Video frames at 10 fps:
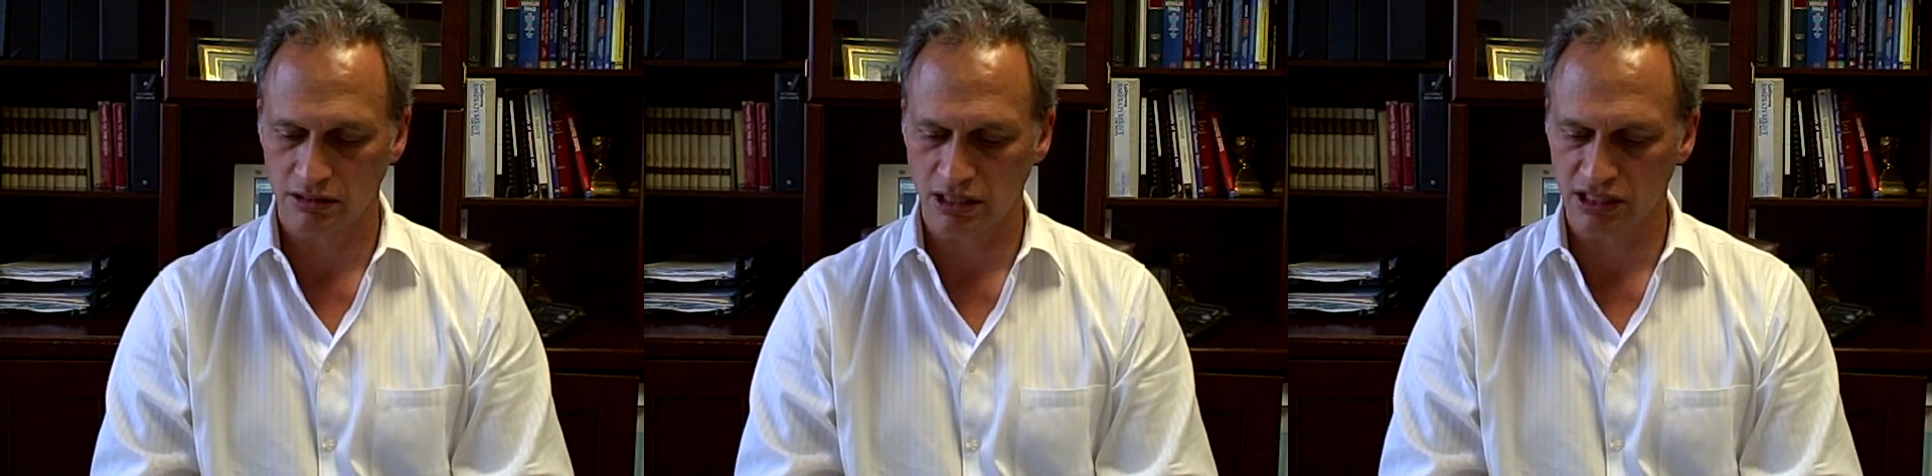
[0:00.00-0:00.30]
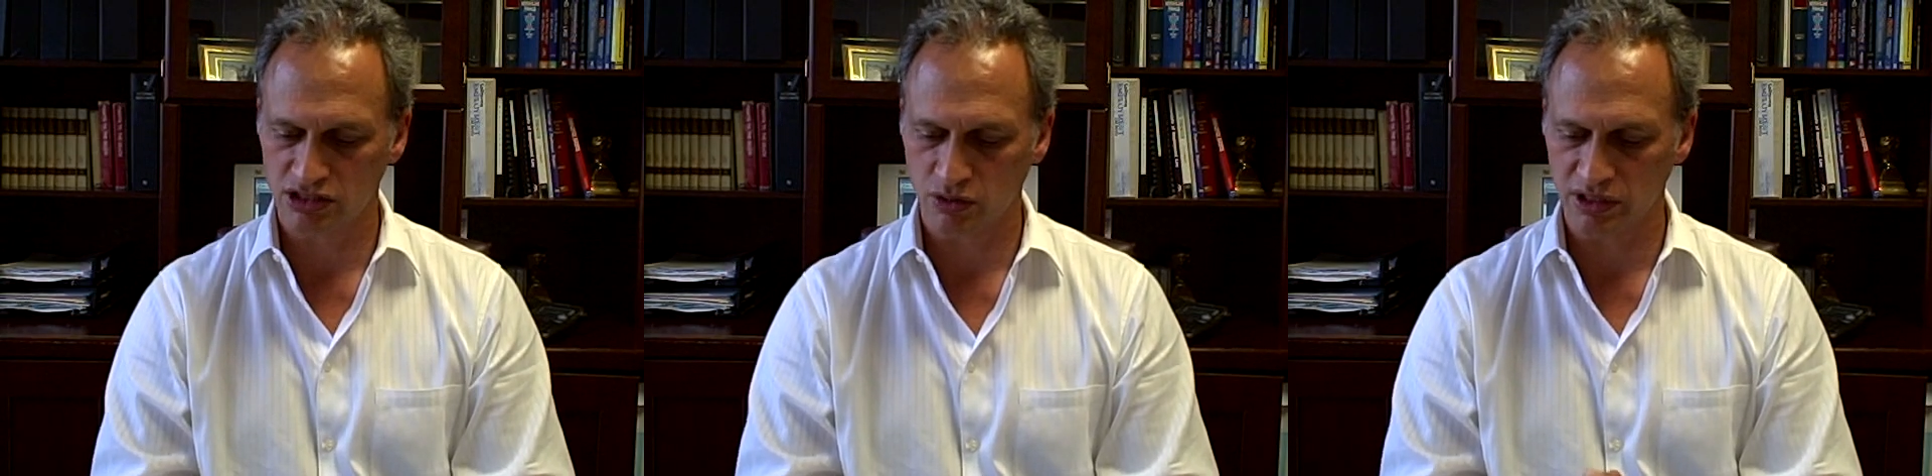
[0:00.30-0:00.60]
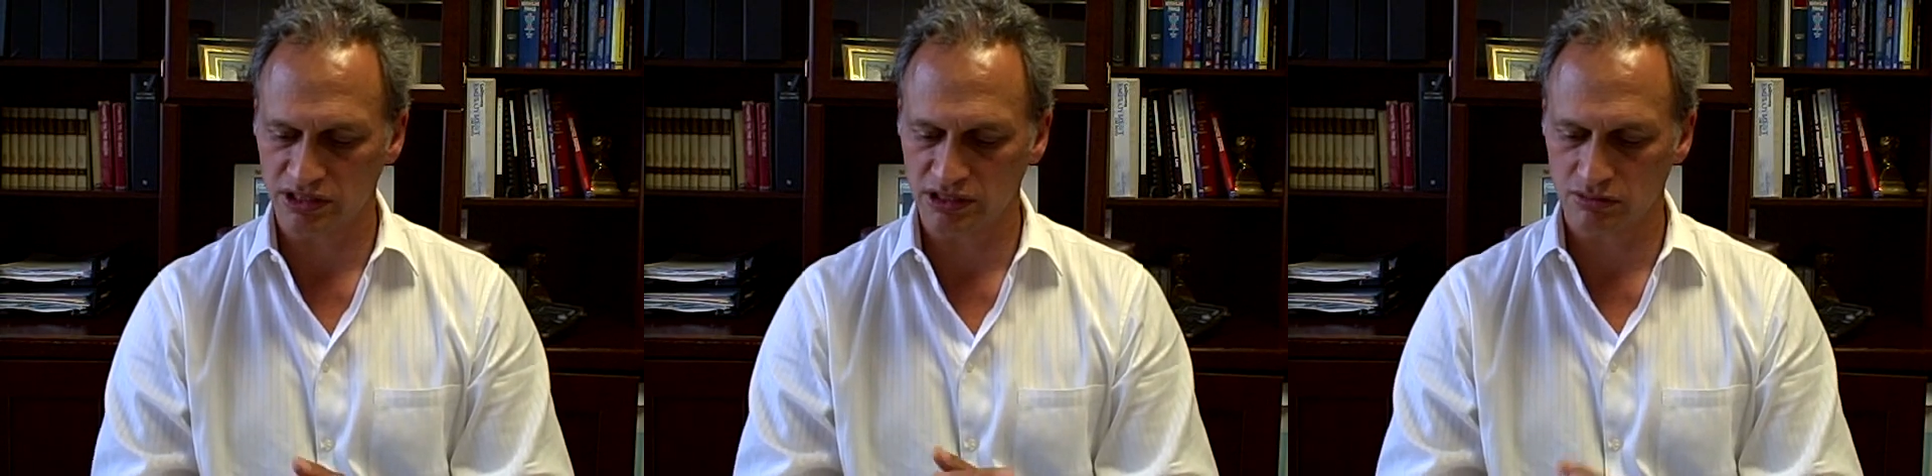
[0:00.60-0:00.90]

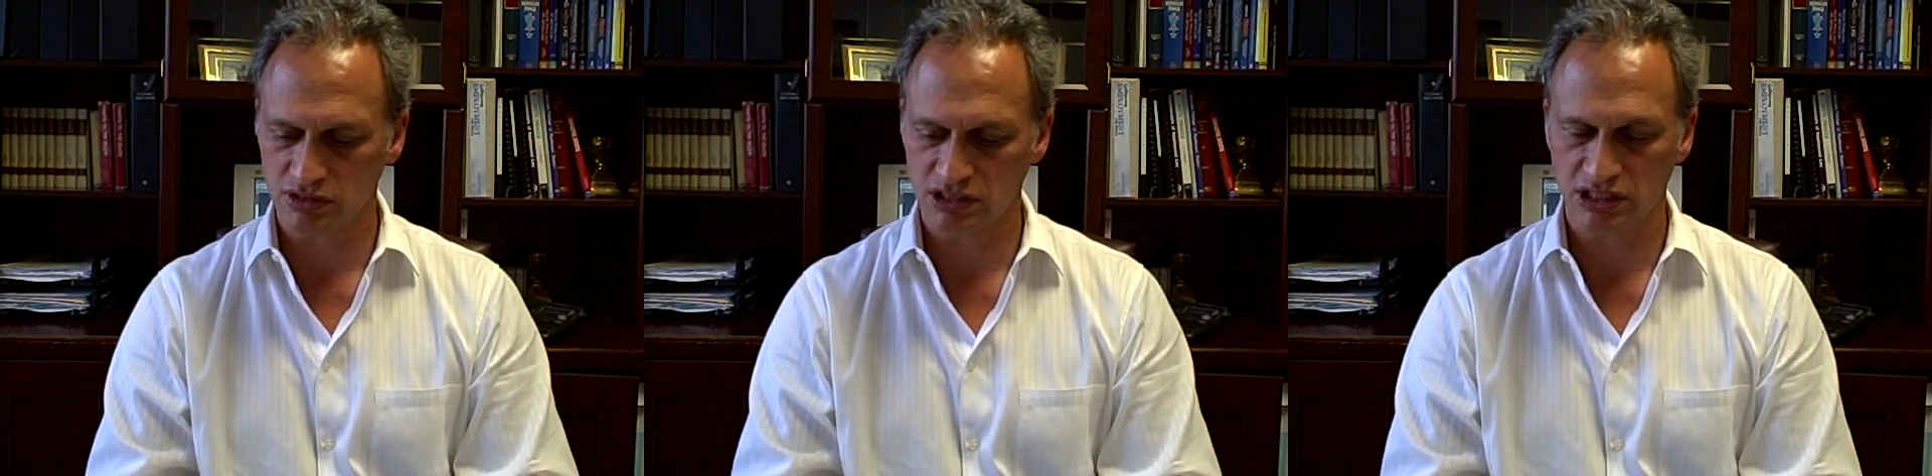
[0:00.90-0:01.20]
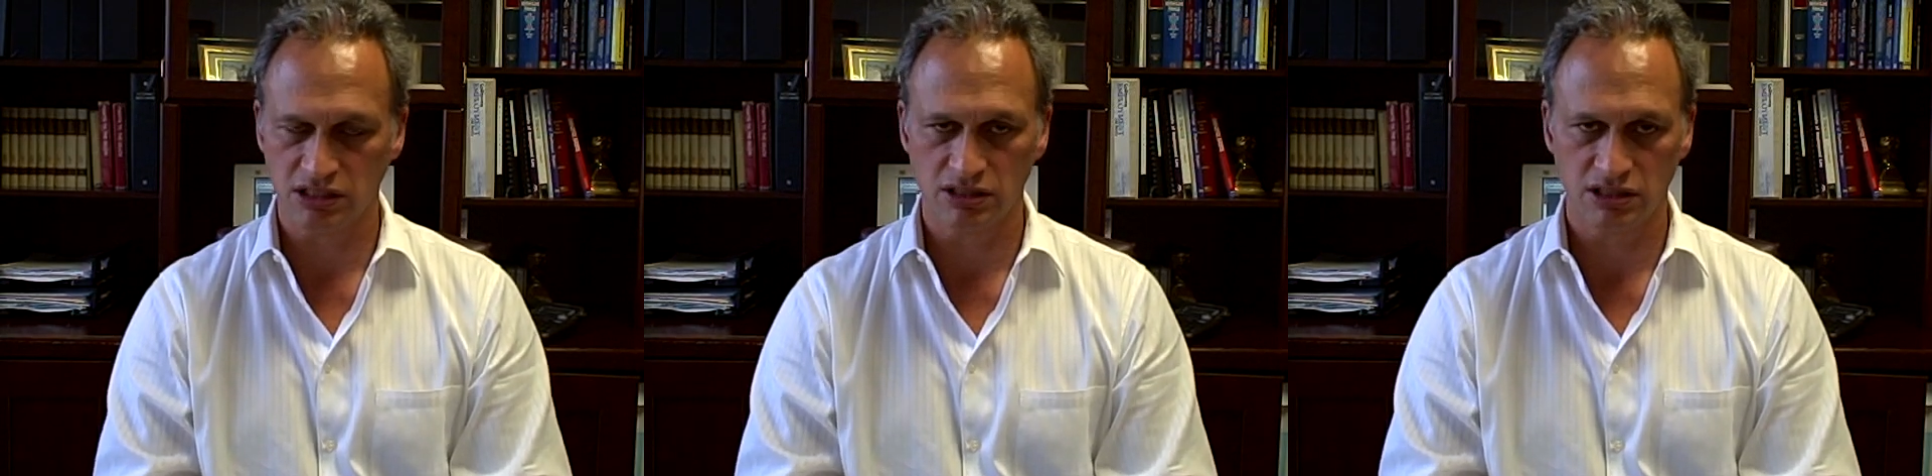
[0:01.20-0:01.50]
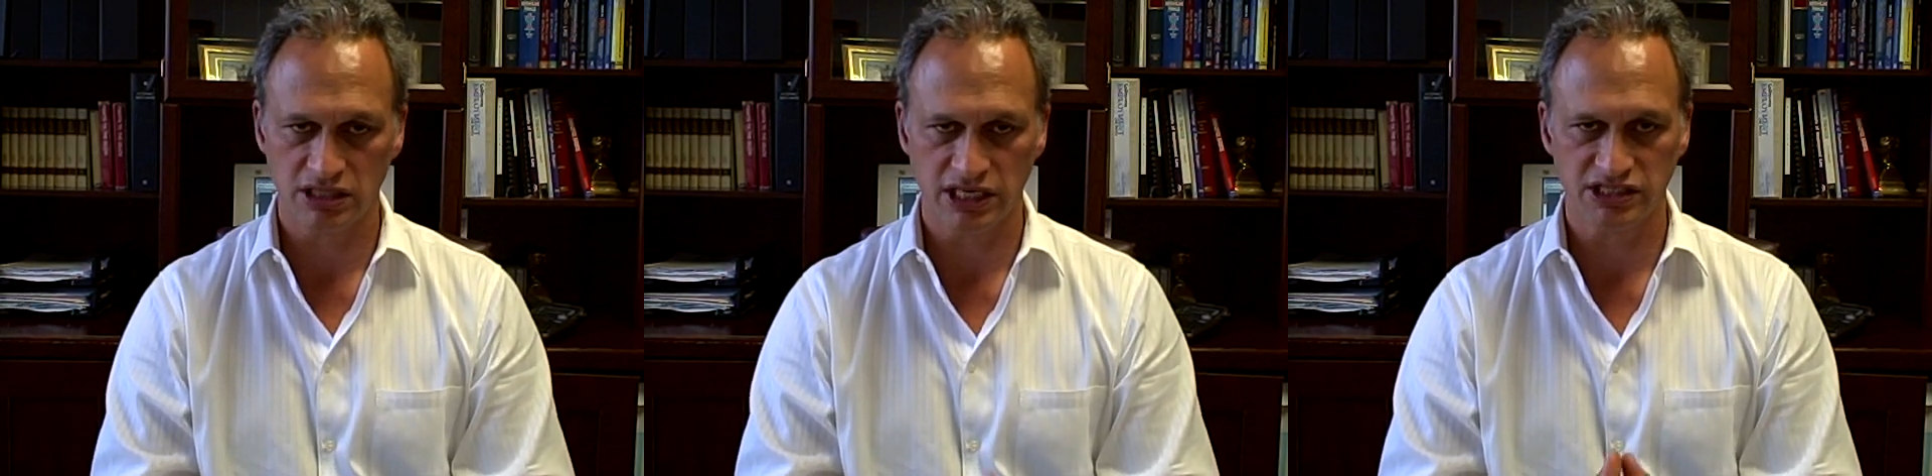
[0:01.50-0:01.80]
consequences was in
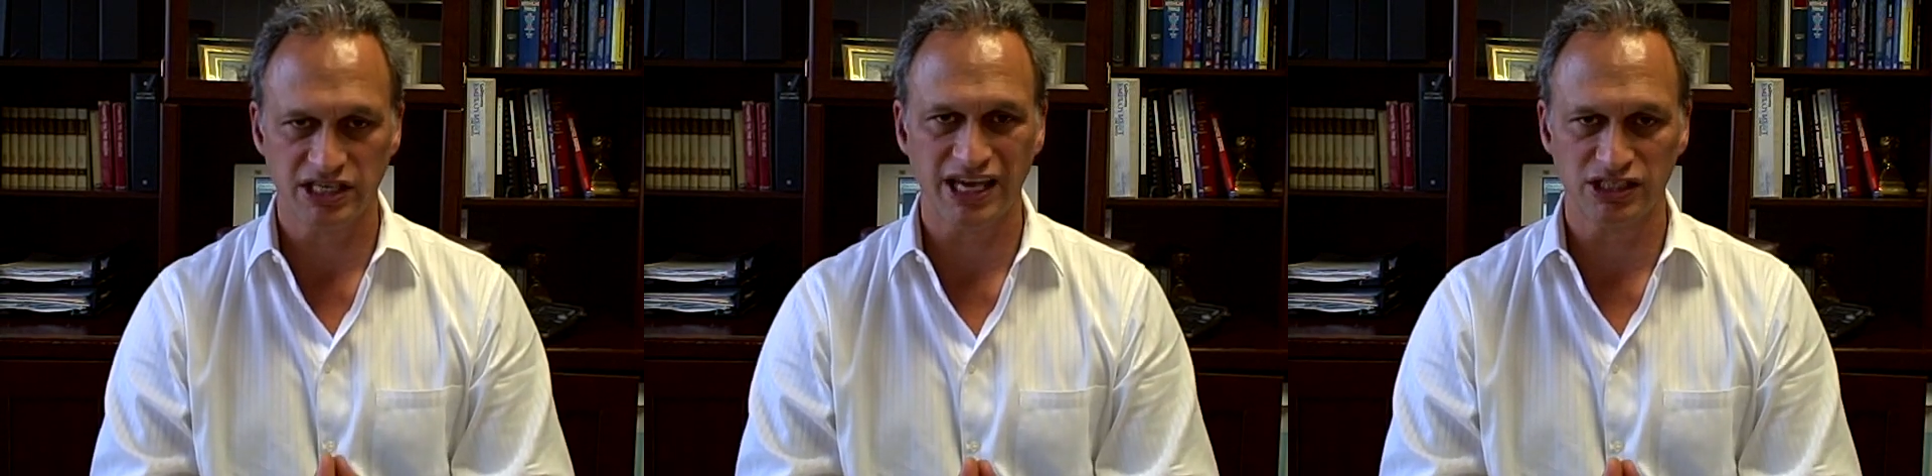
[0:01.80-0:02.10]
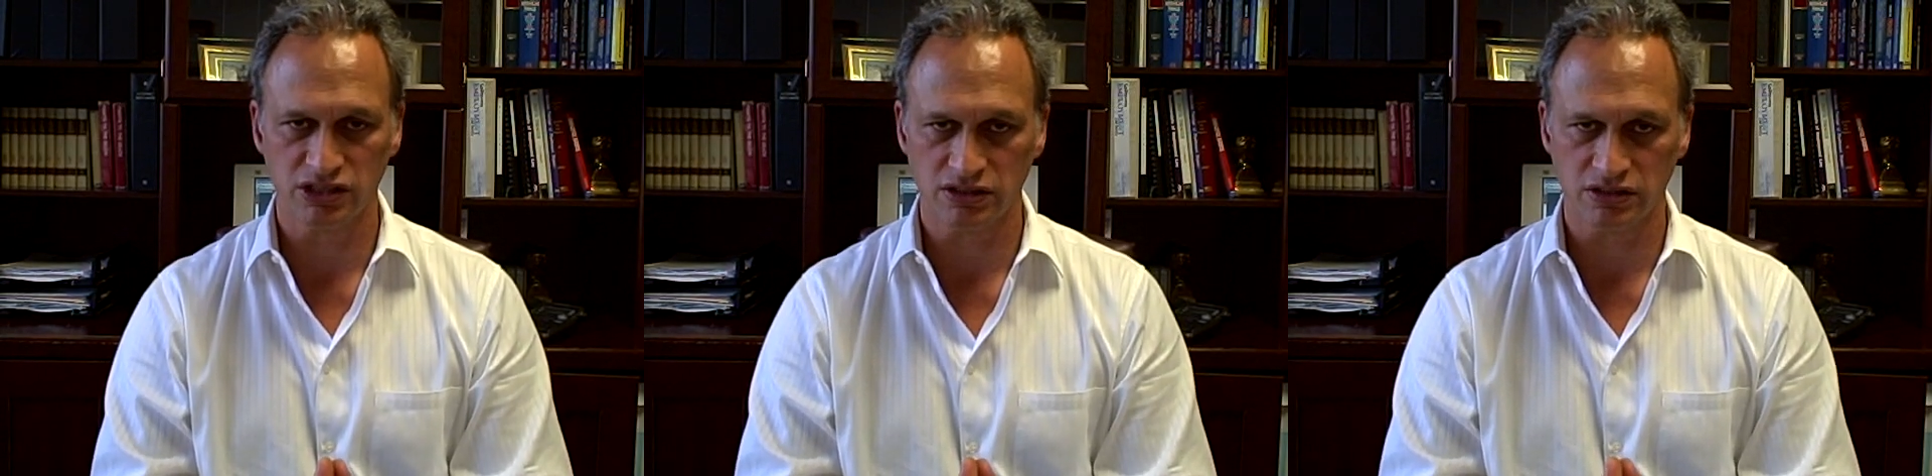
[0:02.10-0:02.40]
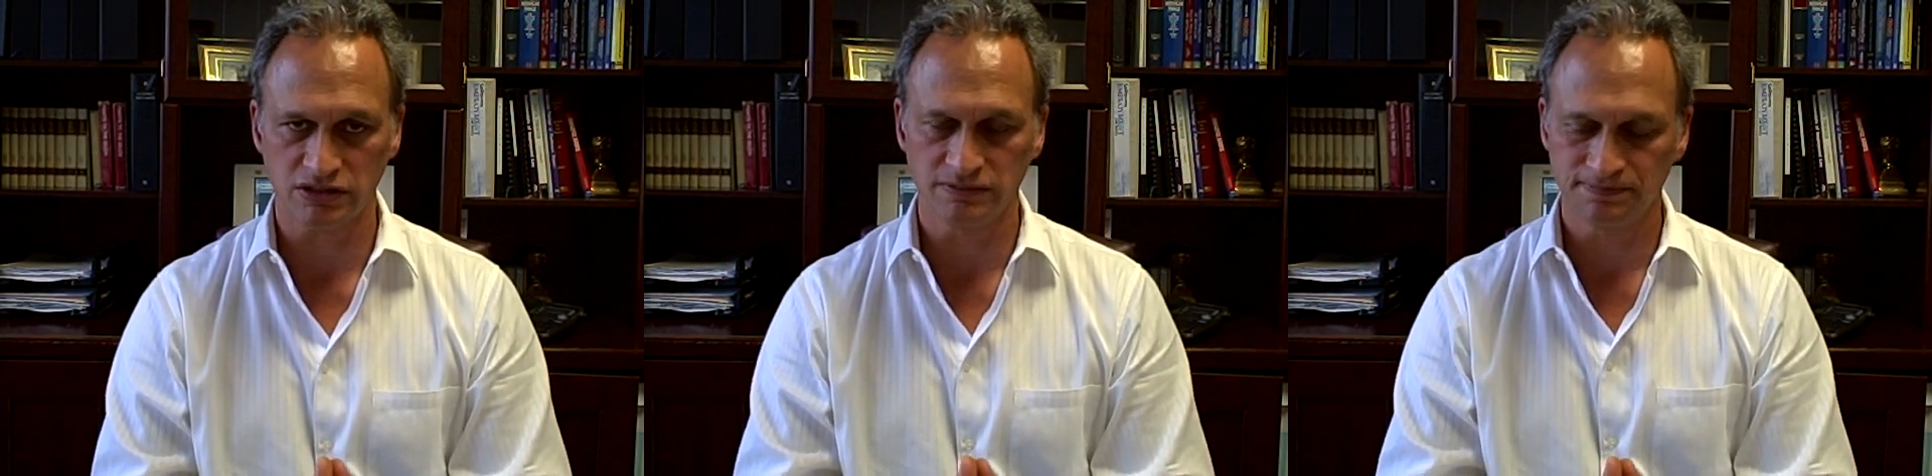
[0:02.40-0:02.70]
the Education
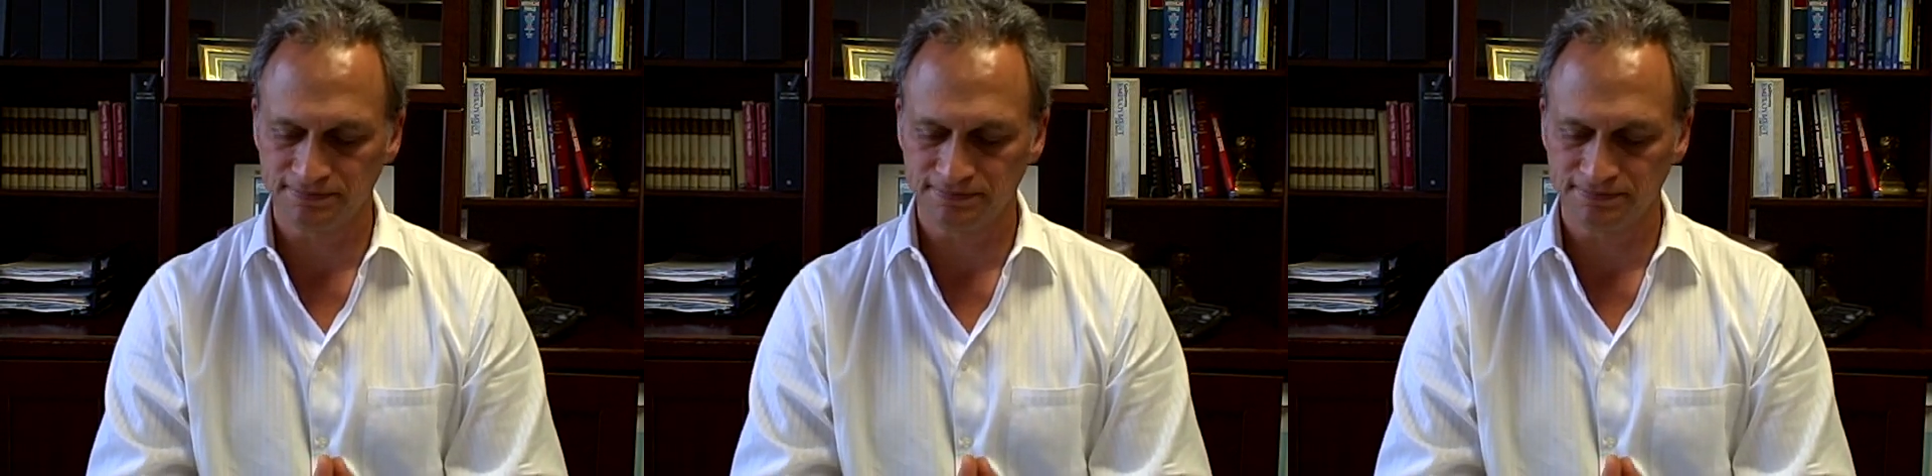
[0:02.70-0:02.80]
Code,